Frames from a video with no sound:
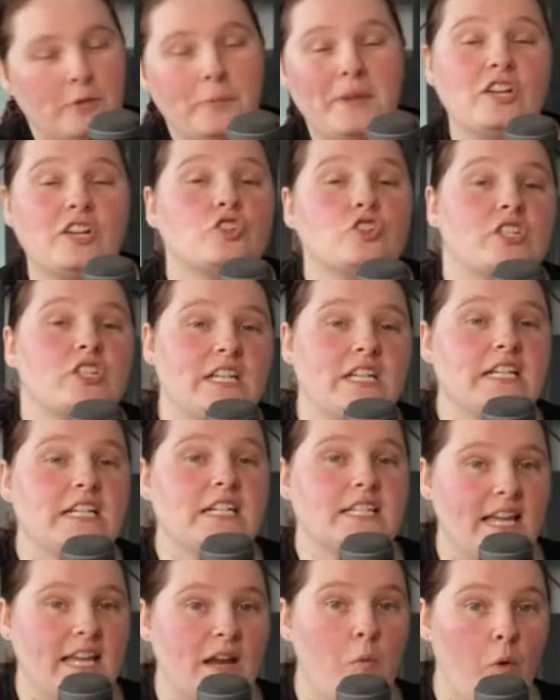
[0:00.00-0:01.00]
interesting to
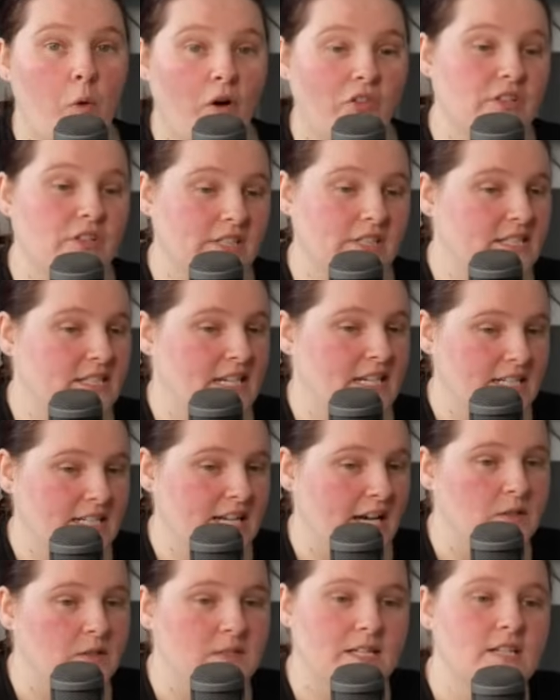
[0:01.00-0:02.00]
see what the listing
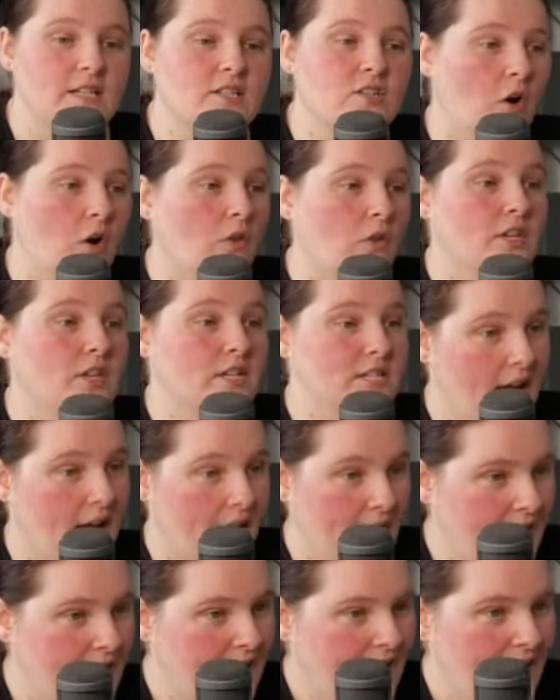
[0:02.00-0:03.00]
tells us on the
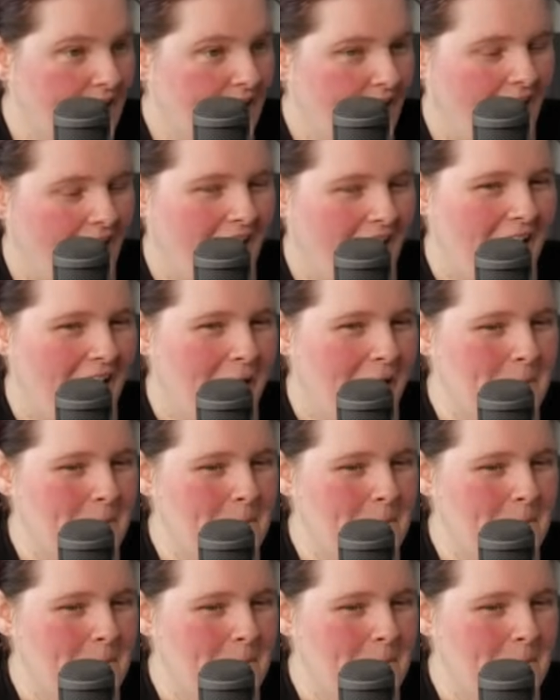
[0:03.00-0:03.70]
day. Uh,